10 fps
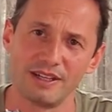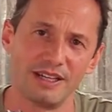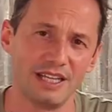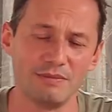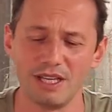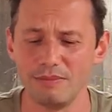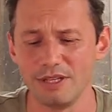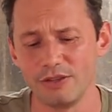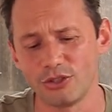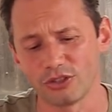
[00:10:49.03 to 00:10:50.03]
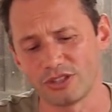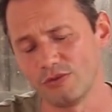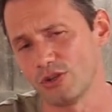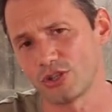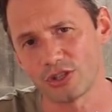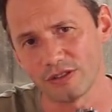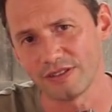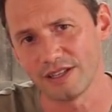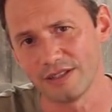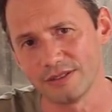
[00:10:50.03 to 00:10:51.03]
It may be just even shut
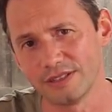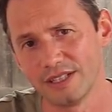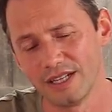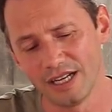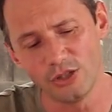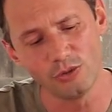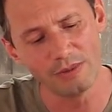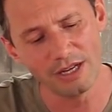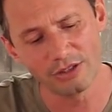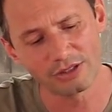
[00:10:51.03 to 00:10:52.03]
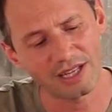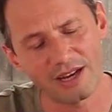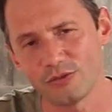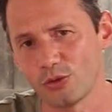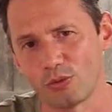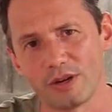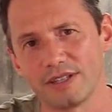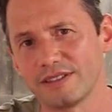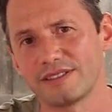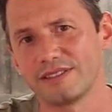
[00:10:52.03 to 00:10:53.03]
down and you may not have the
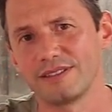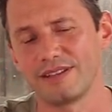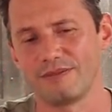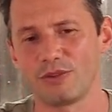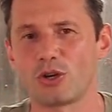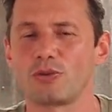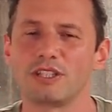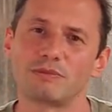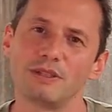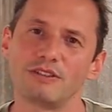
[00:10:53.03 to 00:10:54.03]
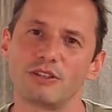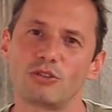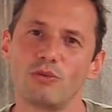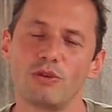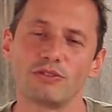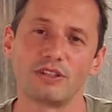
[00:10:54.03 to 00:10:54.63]
right crispness that you want.